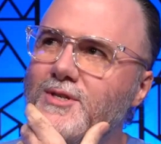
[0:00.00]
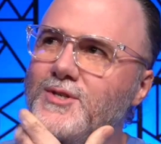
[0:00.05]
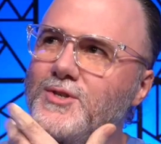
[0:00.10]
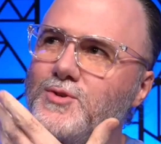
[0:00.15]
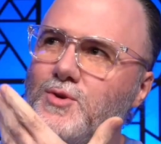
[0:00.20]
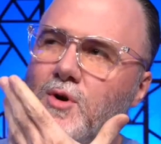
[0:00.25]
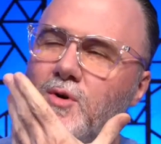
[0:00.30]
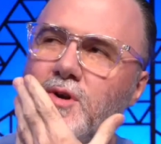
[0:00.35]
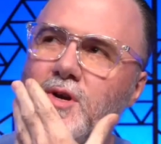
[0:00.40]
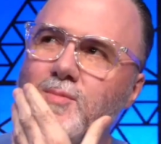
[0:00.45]

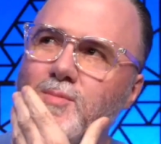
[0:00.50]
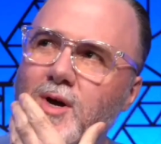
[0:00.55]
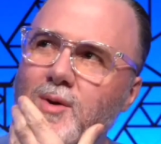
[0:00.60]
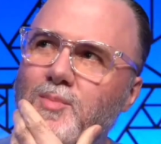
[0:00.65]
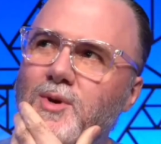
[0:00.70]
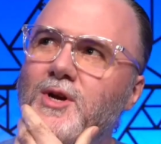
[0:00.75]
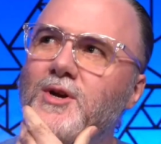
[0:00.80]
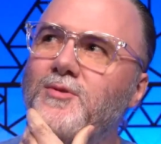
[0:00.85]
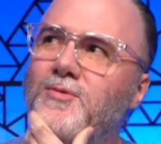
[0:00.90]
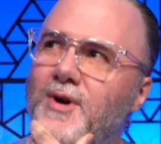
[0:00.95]
stroking my
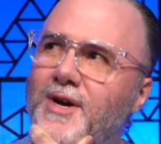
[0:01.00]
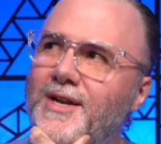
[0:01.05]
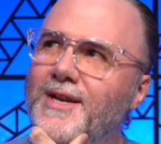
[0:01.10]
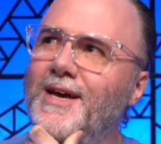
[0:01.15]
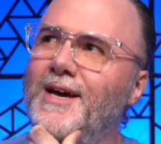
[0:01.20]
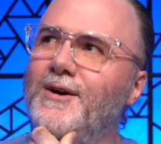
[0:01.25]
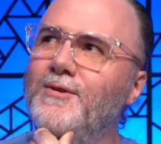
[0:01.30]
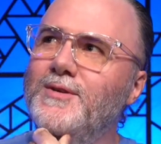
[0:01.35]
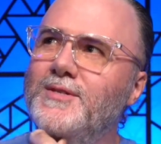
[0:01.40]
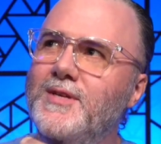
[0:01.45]
beard right
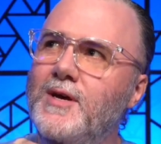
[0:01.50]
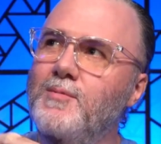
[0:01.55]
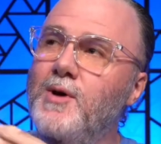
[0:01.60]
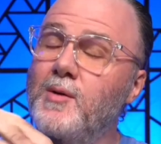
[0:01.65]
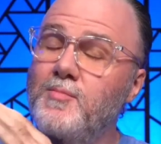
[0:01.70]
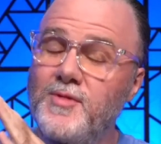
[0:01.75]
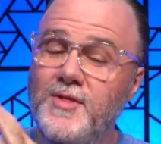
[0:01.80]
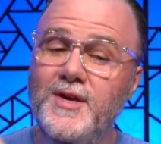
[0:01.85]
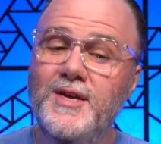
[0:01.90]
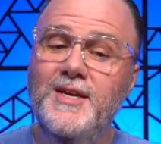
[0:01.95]
now as I'm
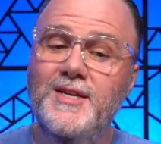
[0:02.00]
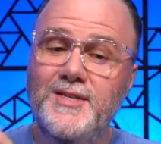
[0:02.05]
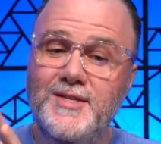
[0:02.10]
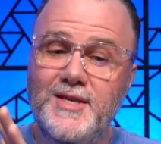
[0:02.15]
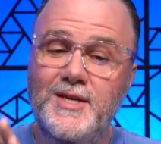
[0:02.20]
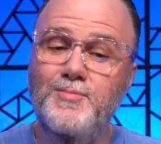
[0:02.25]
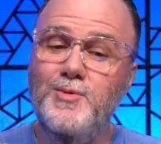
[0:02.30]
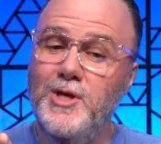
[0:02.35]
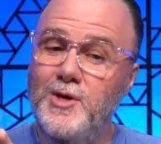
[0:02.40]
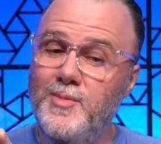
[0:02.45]
thinking
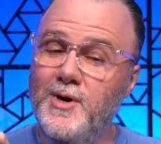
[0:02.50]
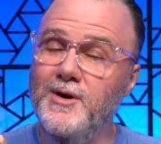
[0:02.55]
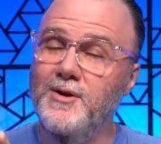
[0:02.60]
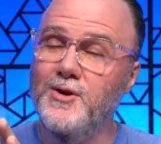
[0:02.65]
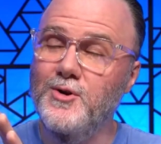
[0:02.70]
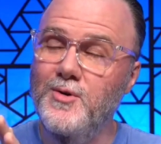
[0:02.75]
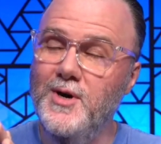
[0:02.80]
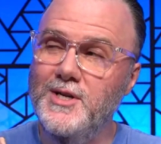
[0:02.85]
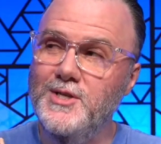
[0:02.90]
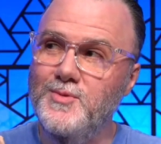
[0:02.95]
deeply about your
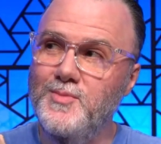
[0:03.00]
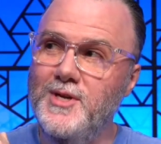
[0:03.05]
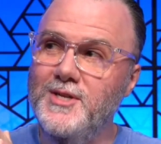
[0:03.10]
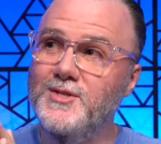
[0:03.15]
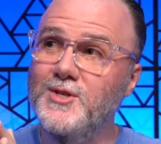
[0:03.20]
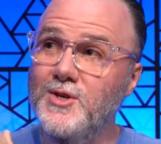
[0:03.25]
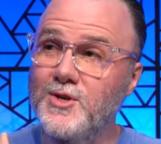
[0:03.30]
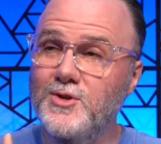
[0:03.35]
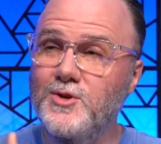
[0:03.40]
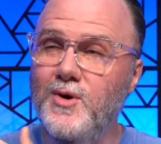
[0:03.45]
question. It's
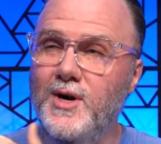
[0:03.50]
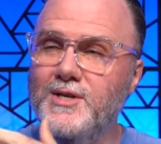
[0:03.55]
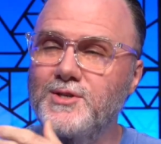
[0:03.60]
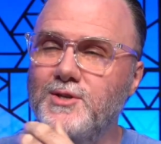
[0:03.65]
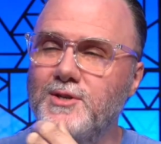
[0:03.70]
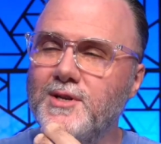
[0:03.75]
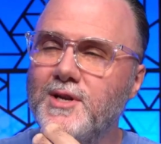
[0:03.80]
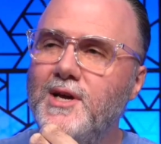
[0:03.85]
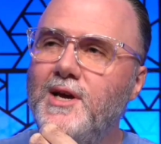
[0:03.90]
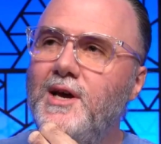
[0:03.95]
a good
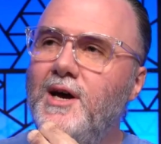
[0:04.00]
question.